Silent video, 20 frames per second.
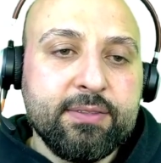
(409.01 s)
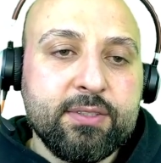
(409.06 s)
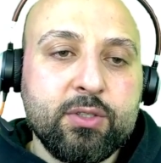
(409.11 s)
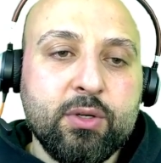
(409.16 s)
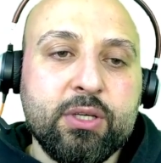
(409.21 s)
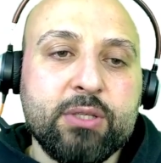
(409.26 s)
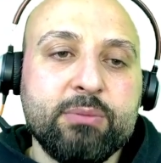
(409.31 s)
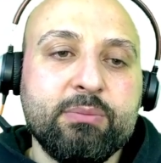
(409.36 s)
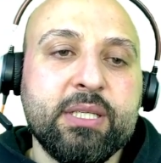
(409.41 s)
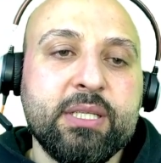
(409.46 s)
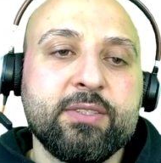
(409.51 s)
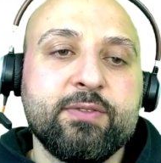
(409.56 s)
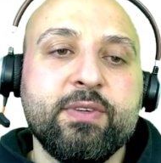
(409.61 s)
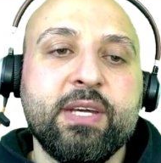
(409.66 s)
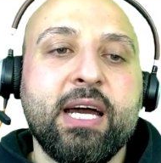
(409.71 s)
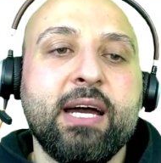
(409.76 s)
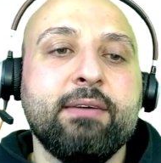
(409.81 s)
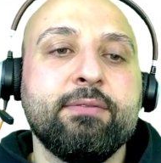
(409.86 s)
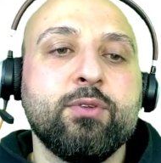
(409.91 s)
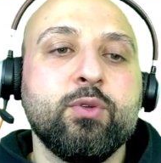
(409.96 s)
So it means
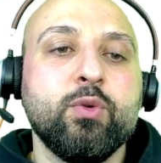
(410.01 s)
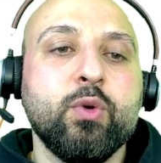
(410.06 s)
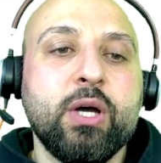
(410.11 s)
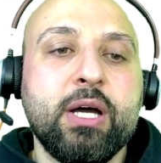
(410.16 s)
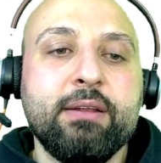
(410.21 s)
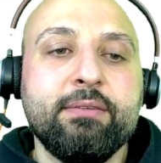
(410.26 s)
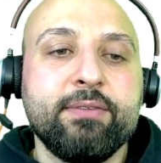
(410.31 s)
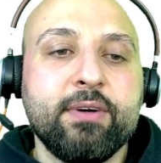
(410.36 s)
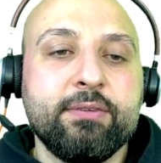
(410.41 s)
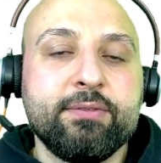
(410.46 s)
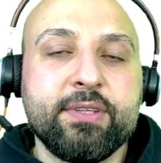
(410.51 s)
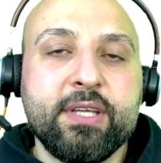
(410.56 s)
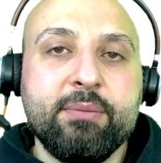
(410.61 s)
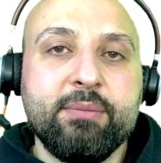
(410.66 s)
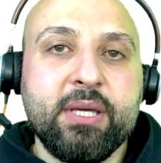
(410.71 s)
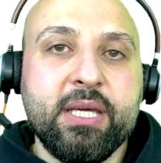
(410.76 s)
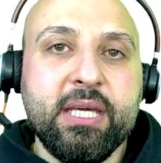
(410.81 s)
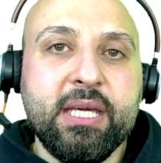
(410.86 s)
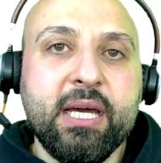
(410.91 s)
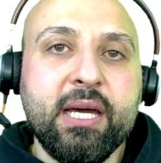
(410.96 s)
we have 12 of
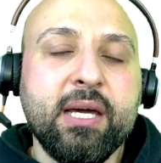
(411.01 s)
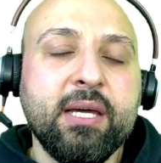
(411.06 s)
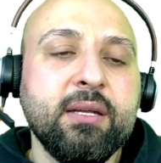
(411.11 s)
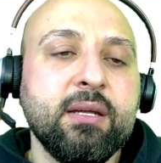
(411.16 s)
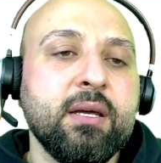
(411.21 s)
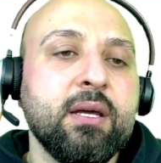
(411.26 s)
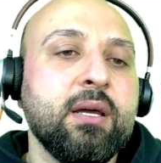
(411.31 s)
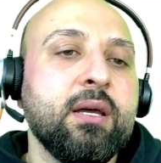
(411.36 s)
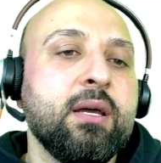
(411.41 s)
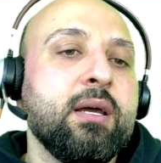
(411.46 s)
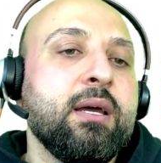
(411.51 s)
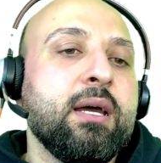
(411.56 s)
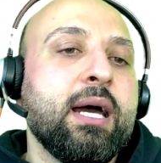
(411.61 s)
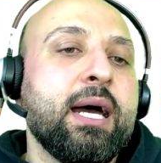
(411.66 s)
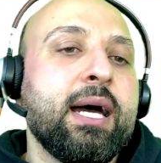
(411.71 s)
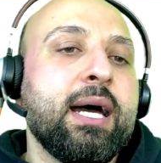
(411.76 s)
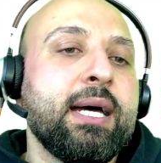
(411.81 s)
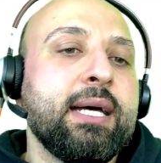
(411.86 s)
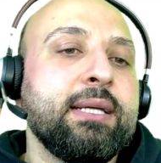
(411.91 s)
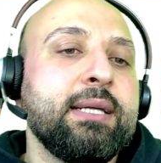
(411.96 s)
them here,
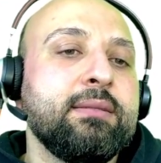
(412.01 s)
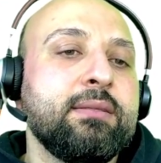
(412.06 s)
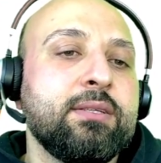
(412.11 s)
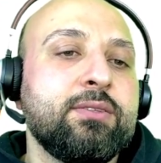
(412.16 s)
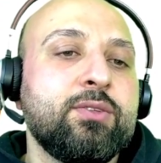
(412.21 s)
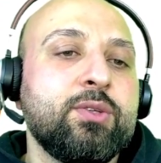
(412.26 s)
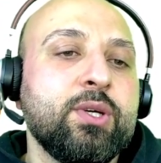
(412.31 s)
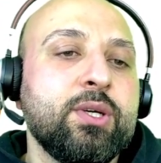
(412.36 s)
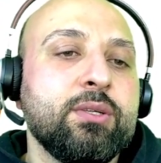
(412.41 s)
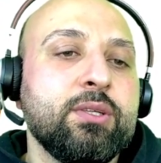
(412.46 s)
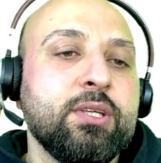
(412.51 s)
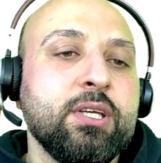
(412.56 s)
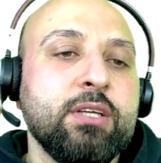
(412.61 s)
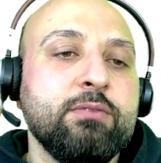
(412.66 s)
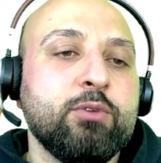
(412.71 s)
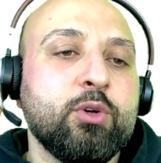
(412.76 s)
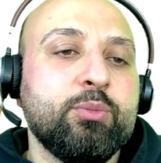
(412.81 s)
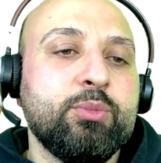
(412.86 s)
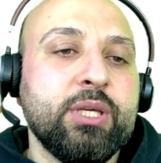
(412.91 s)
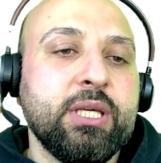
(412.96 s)
and the 13
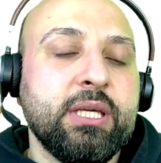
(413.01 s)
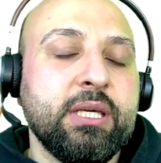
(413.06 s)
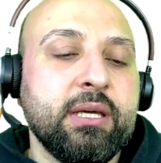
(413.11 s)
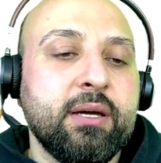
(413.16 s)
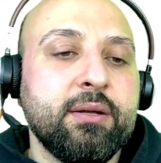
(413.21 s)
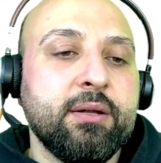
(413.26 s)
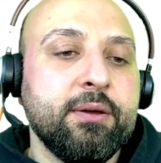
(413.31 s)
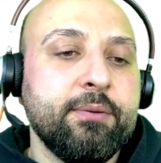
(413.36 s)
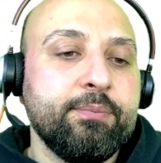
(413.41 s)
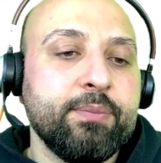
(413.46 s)
will be here.